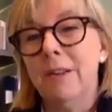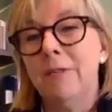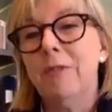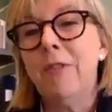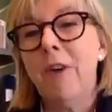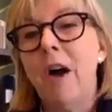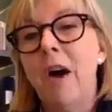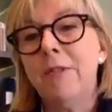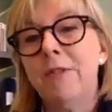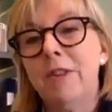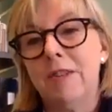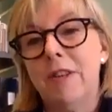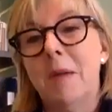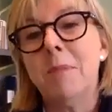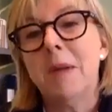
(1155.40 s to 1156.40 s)
5 to
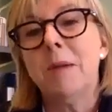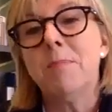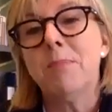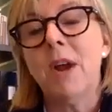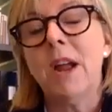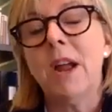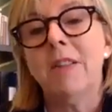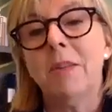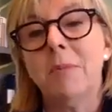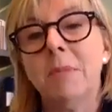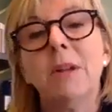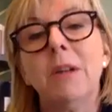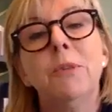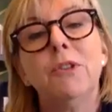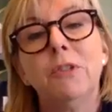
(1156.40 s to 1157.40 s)
10 minute break in the
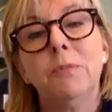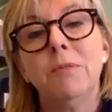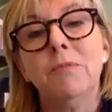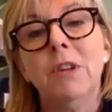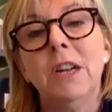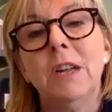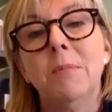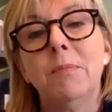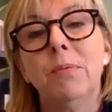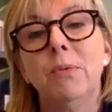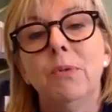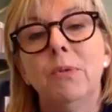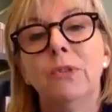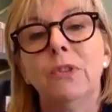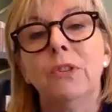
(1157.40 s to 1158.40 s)
middle, which has been really
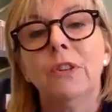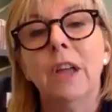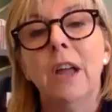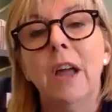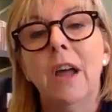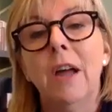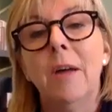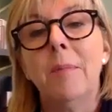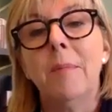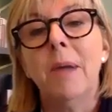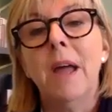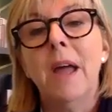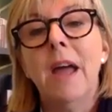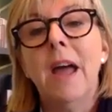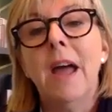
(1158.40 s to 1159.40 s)
important. And
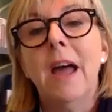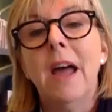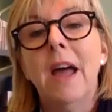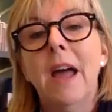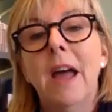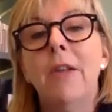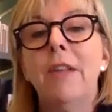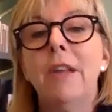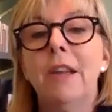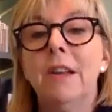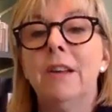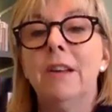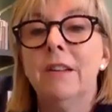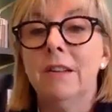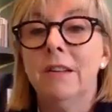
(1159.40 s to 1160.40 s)
I think
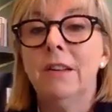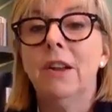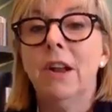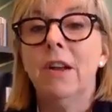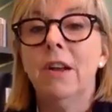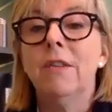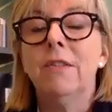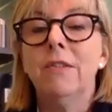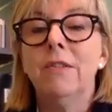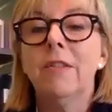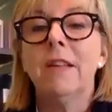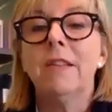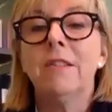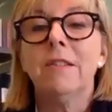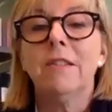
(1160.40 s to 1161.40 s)

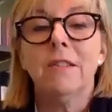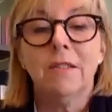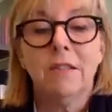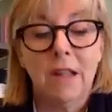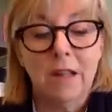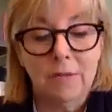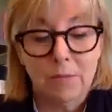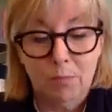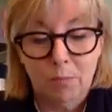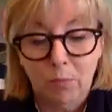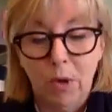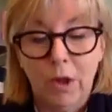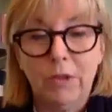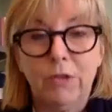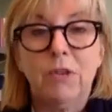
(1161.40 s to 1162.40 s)
that's
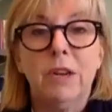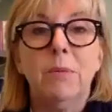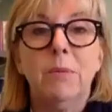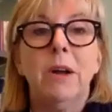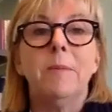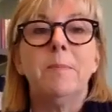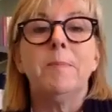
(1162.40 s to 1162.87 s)
works really well.